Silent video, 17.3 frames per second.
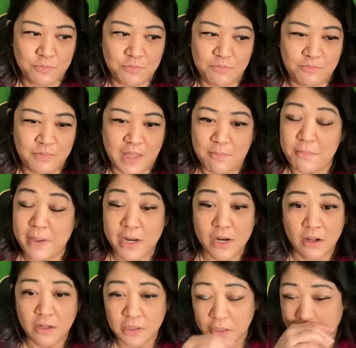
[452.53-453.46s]
may
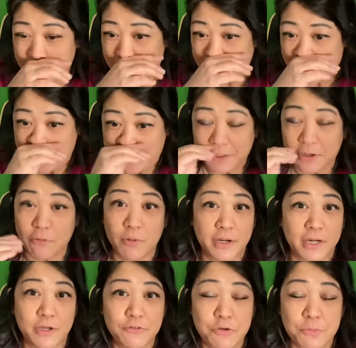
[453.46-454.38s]
not look like they're
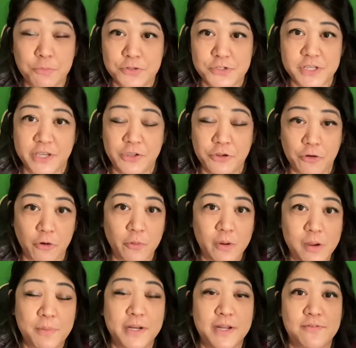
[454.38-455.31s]
100% your
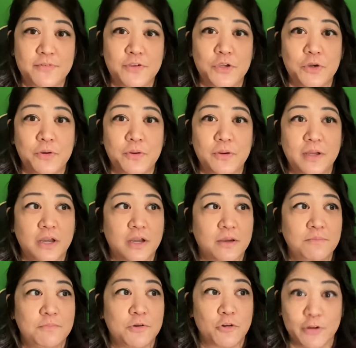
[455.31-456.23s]
way, but if you
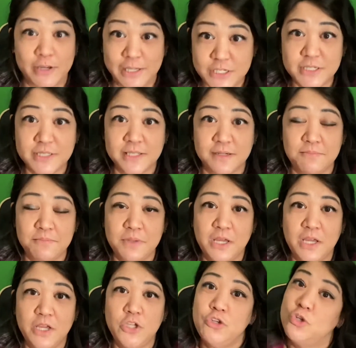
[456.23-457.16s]
agree to them,
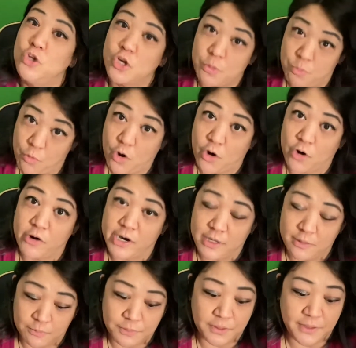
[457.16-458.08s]
you look more
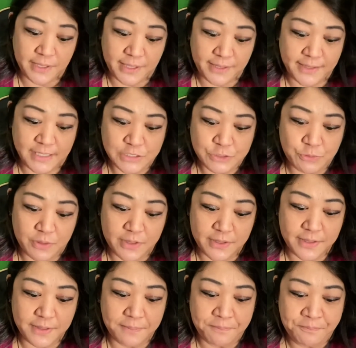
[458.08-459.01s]
credible, and that's one
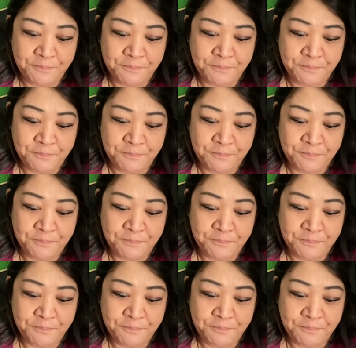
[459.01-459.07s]
of them.